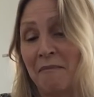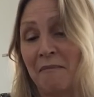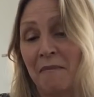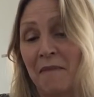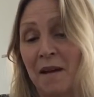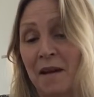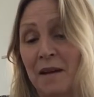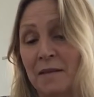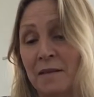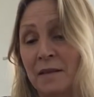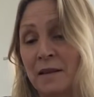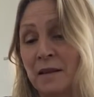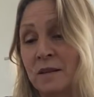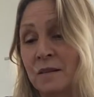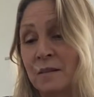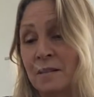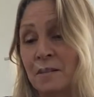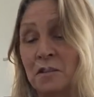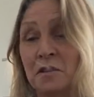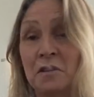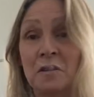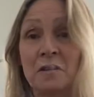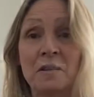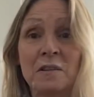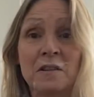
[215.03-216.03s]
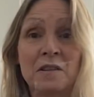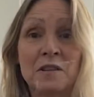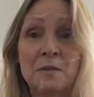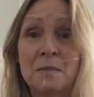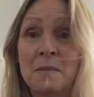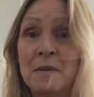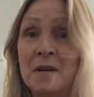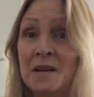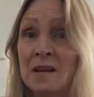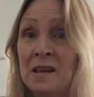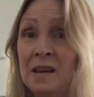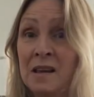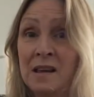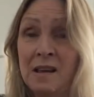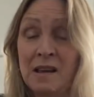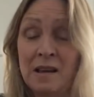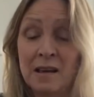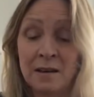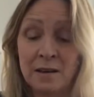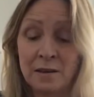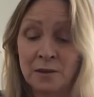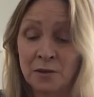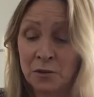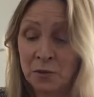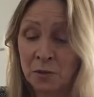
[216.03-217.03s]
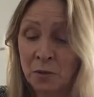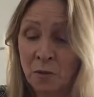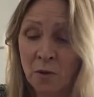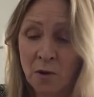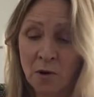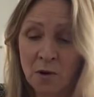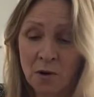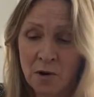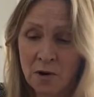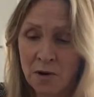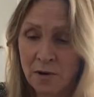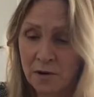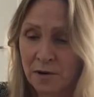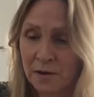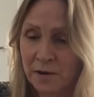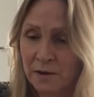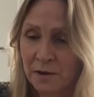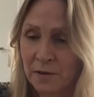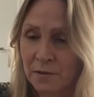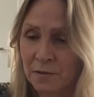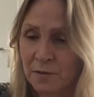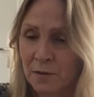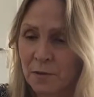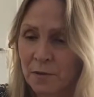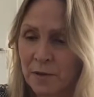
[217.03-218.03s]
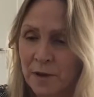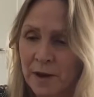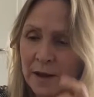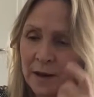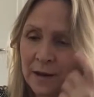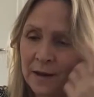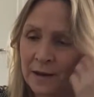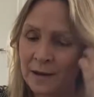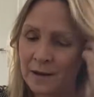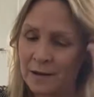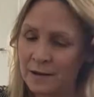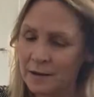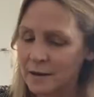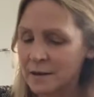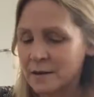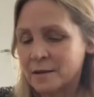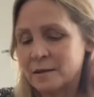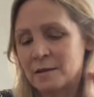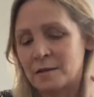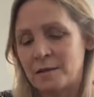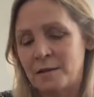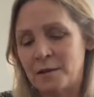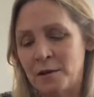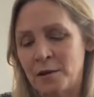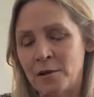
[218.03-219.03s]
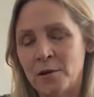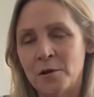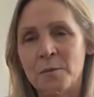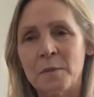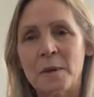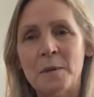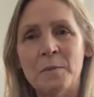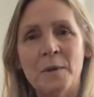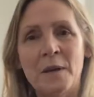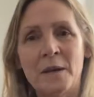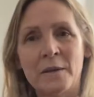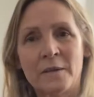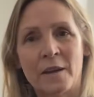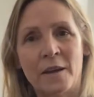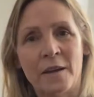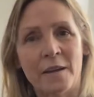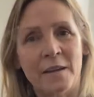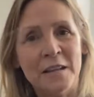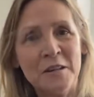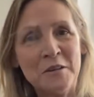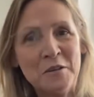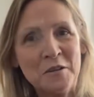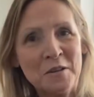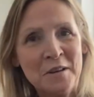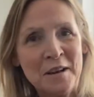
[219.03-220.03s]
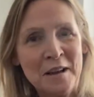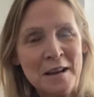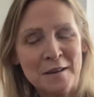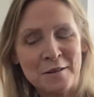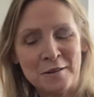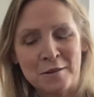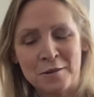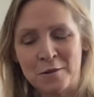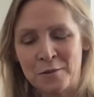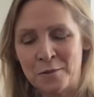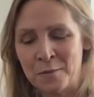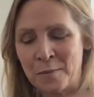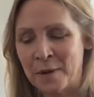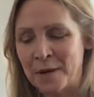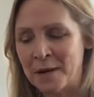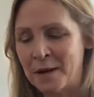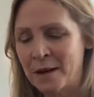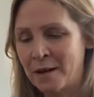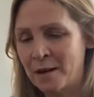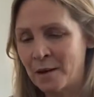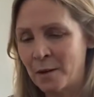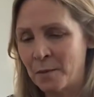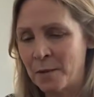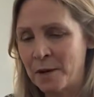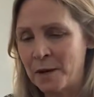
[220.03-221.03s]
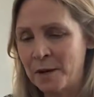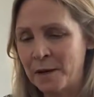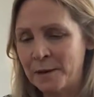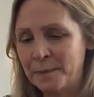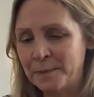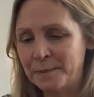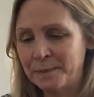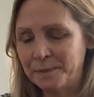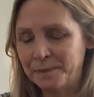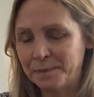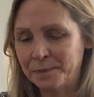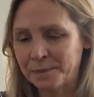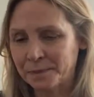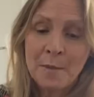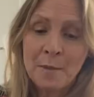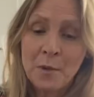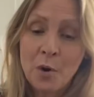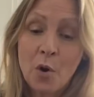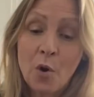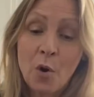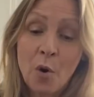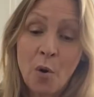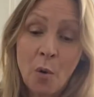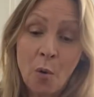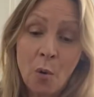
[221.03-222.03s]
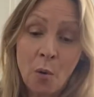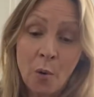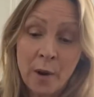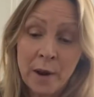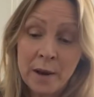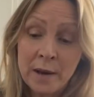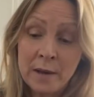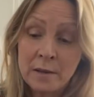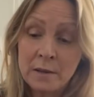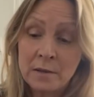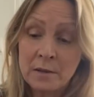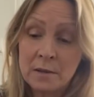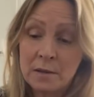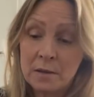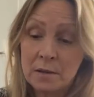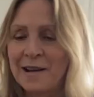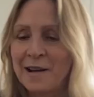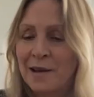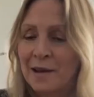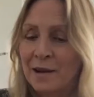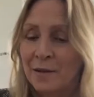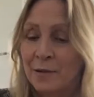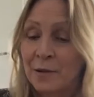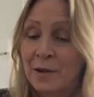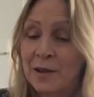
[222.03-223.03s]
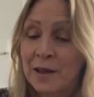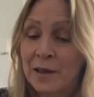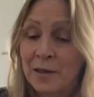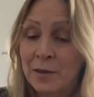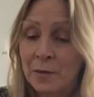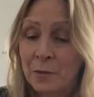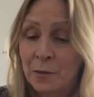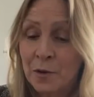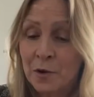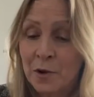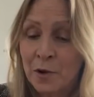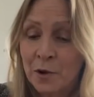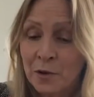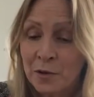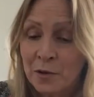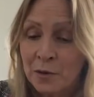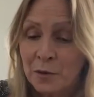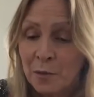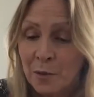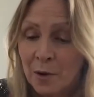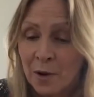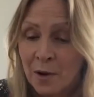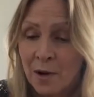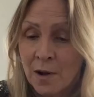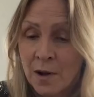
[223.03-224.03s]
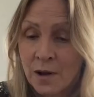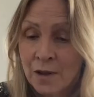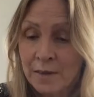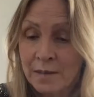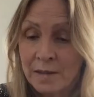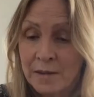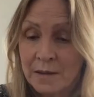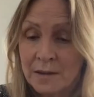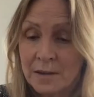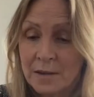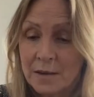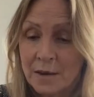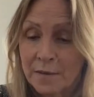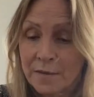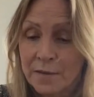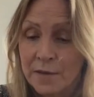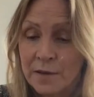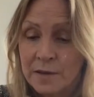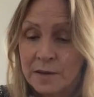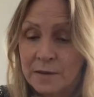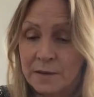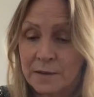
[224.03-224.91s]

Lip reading: I think it's Turkish money in a drawer. Throw that in because, maybe I got international money coming in. Coins. We'll go through what all of this stuff is.